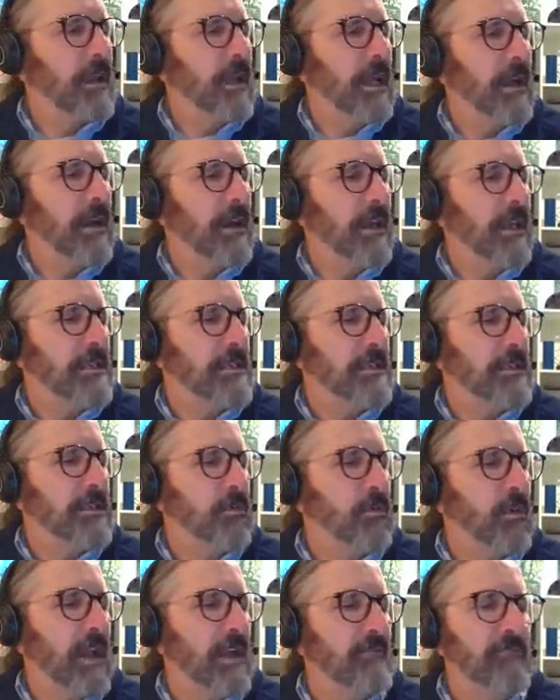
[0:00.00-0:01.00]
I
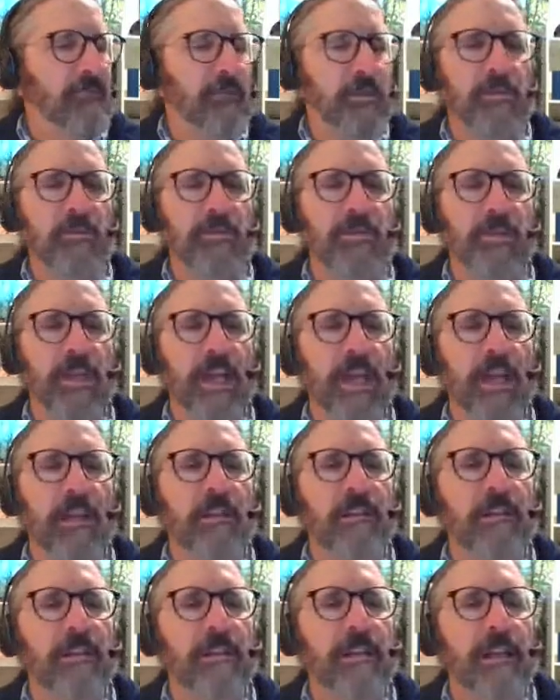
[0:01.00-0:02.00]
still waiting for you,
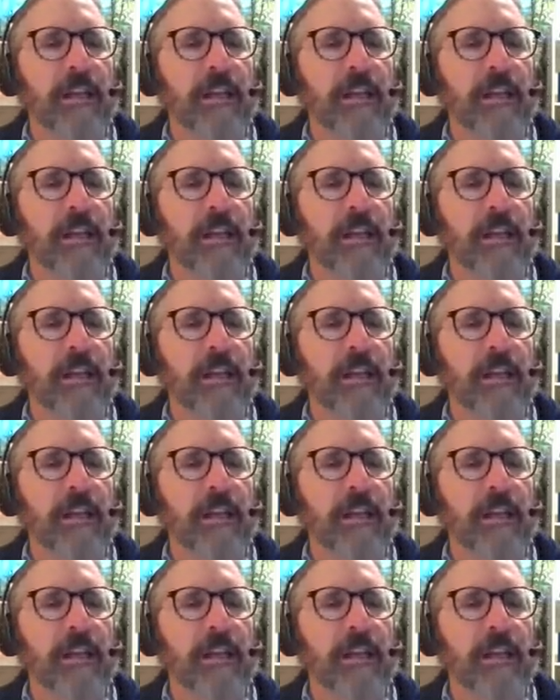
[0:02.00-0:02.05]
Janelle.